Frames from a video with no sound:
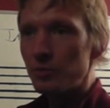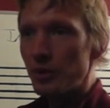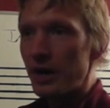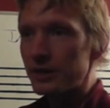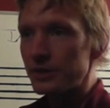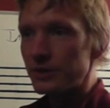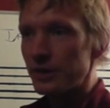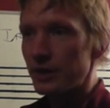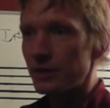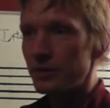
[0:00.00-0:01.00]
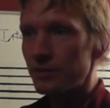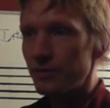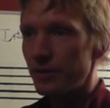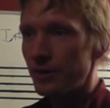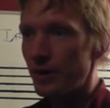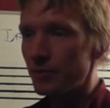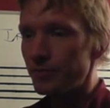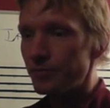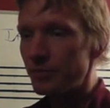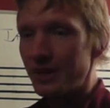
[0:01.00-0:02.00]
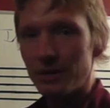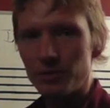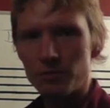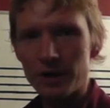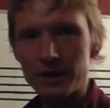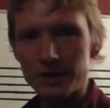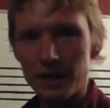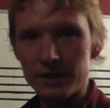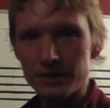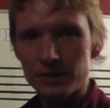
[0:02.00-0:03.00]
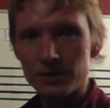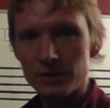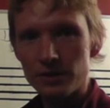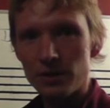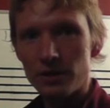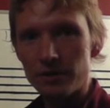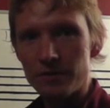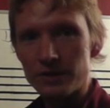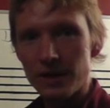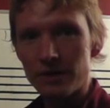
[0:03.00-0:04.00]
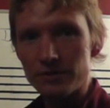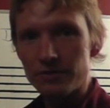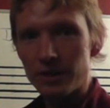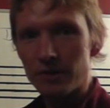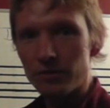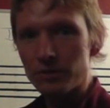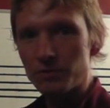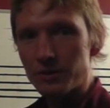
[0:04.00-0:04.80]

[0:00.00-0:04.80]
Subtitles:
being able to recognize all of the sounds of the intervals.